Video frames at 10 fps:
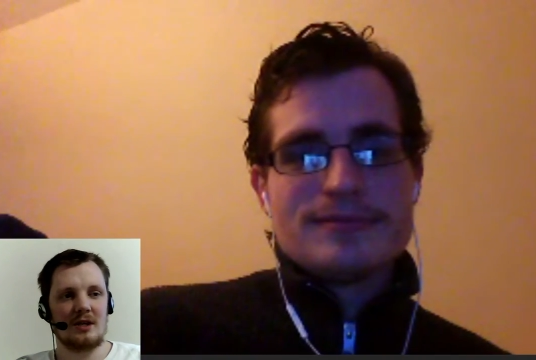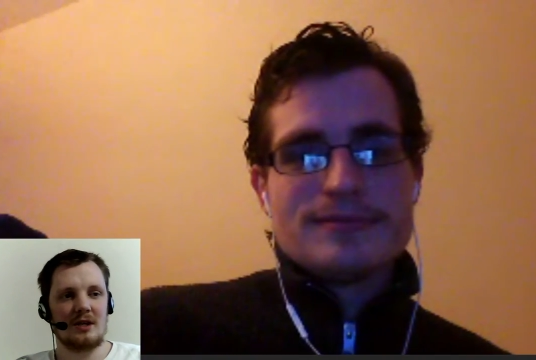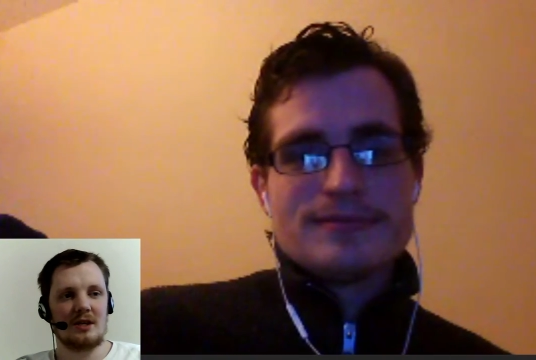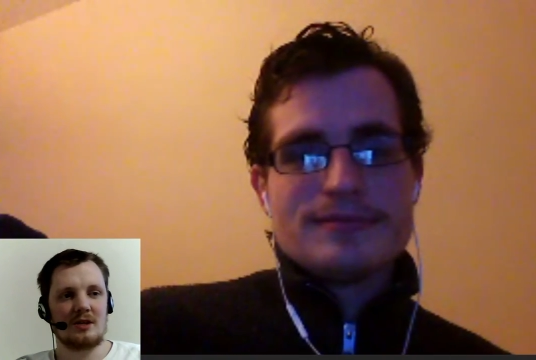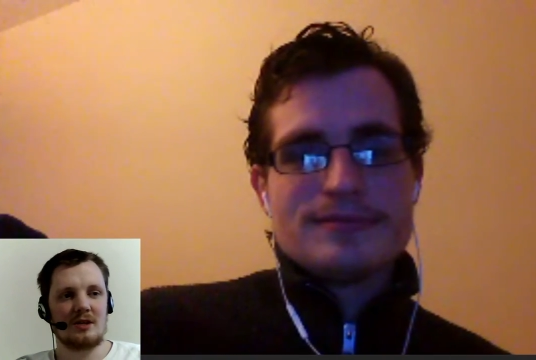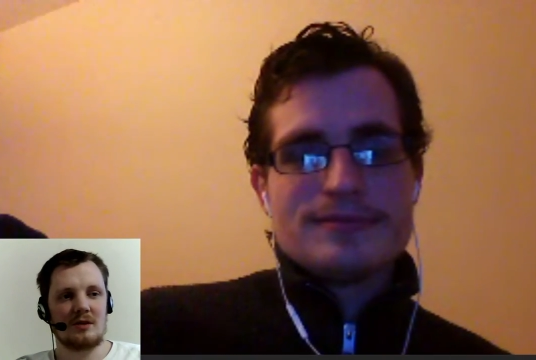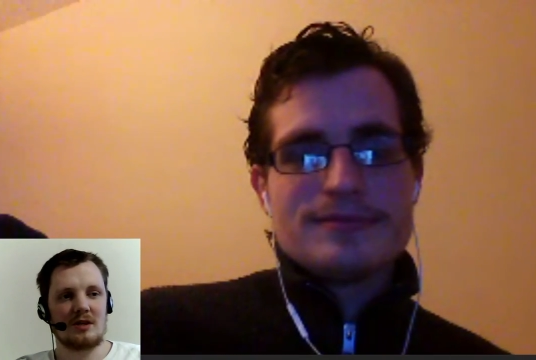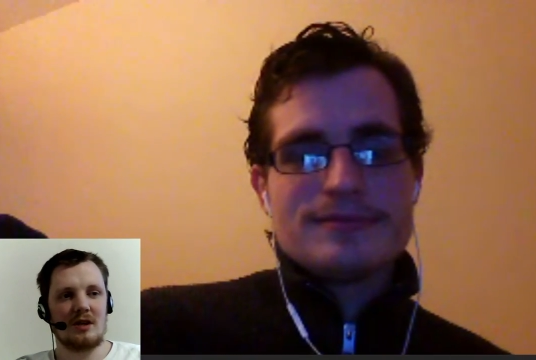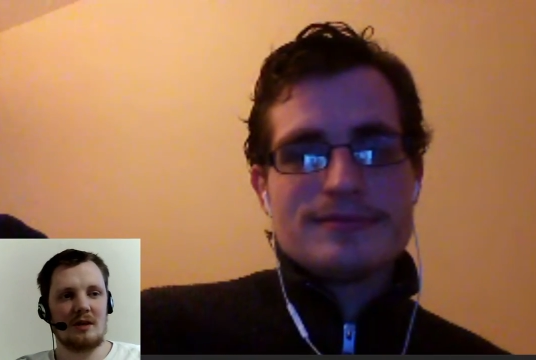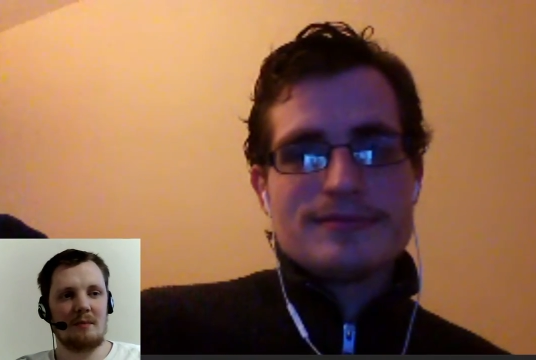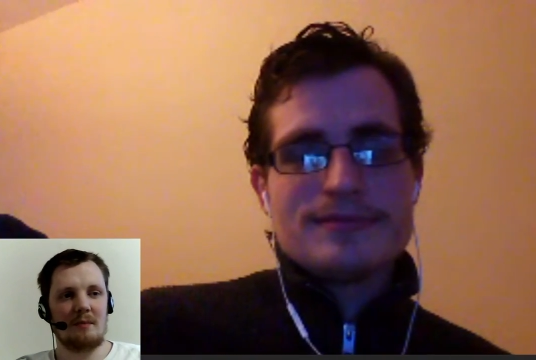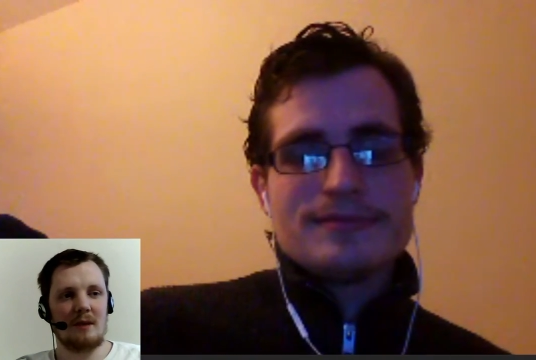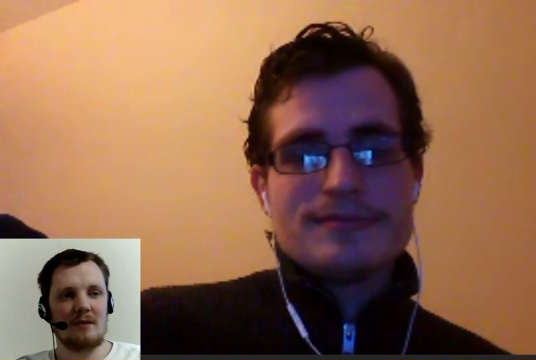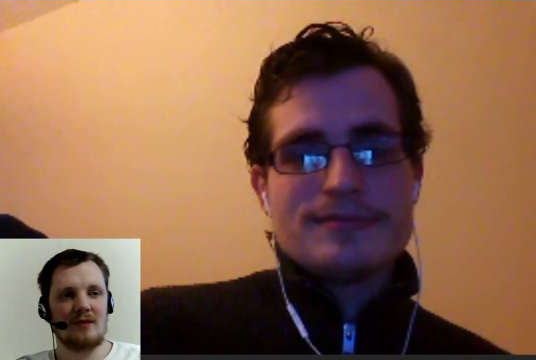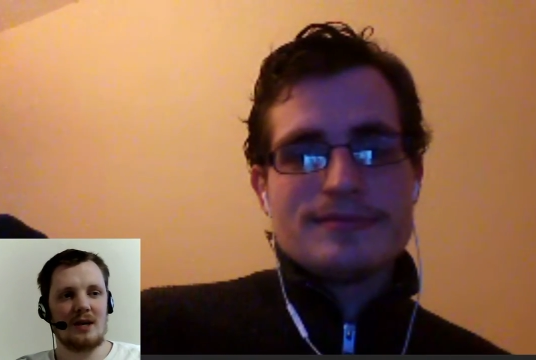Speaker 1: So he's kind of bumming
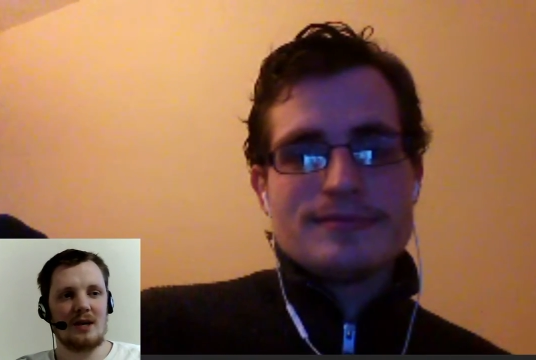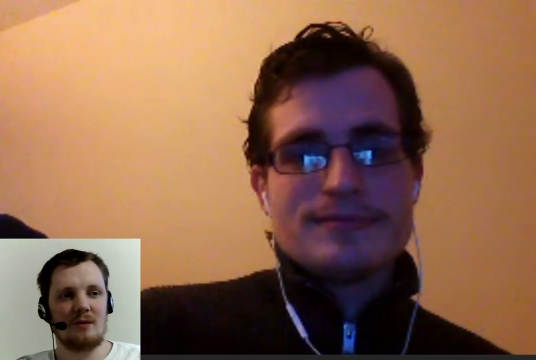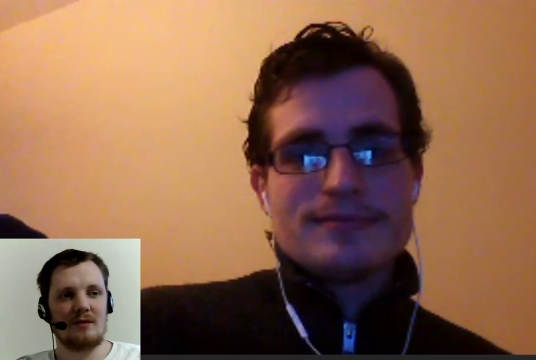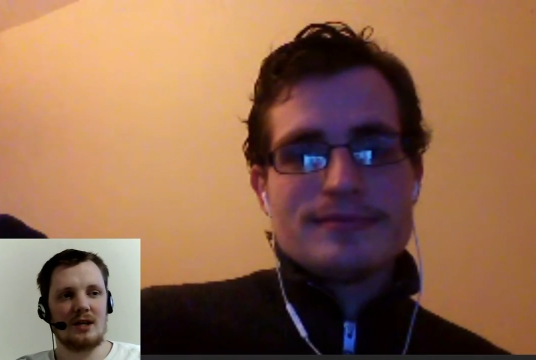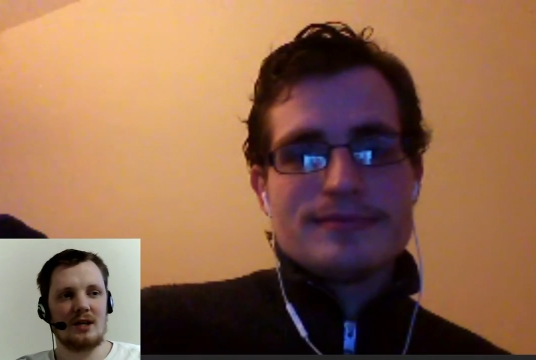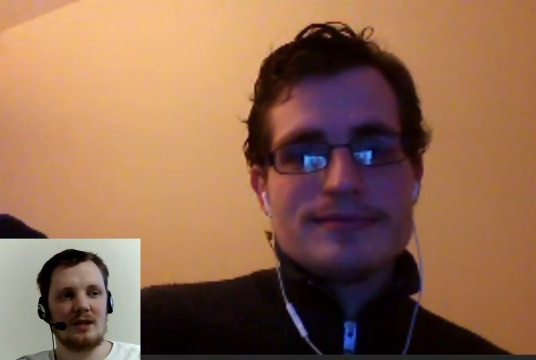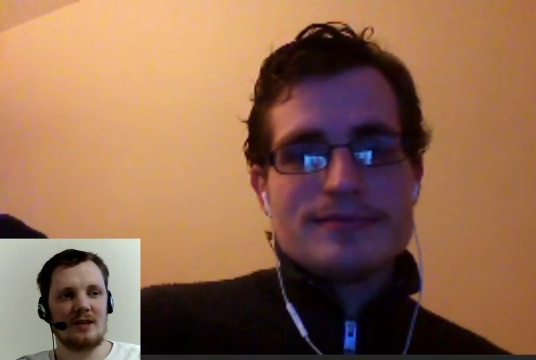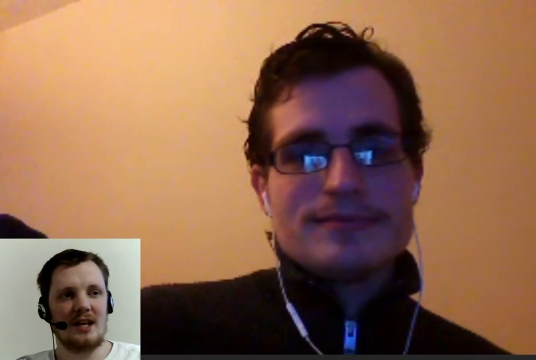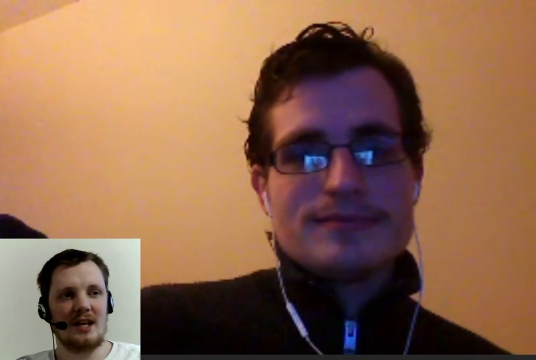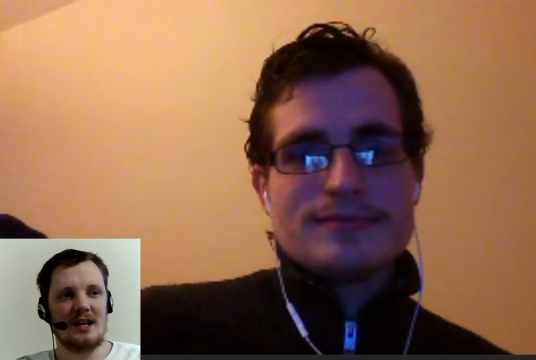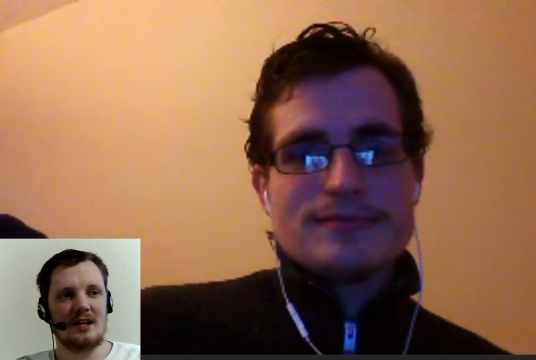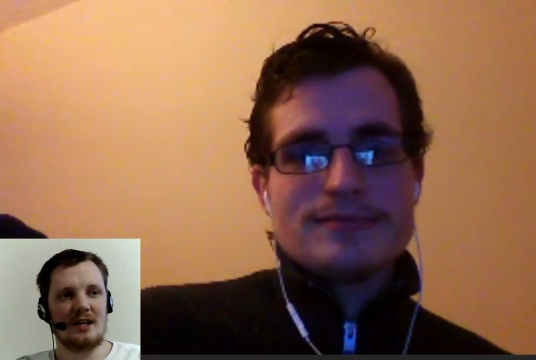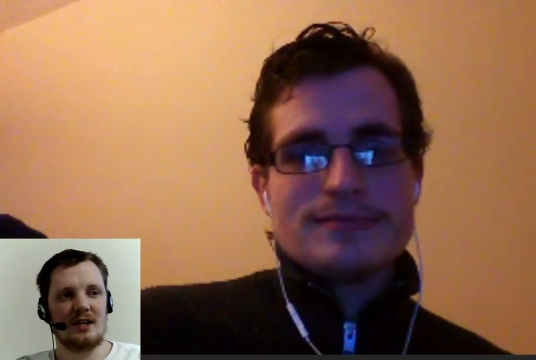around with her, and then